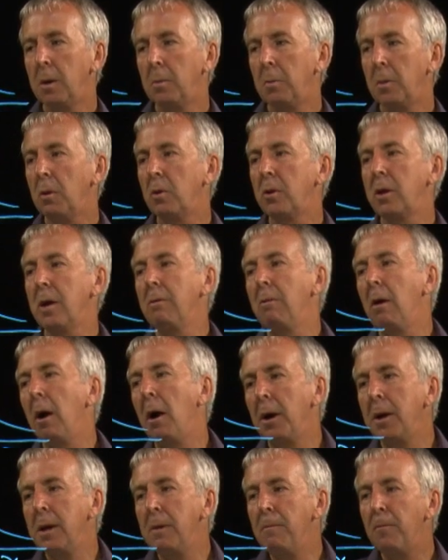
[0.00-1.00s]
because there are
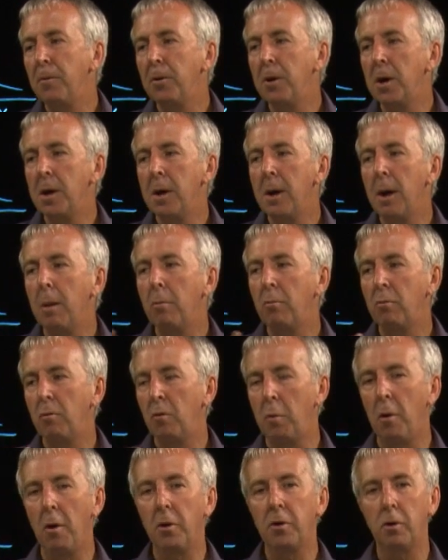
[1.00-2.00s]
an infinite number of
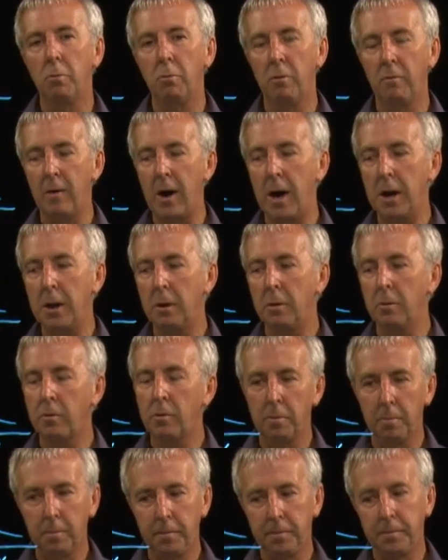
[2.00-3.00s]
possible values.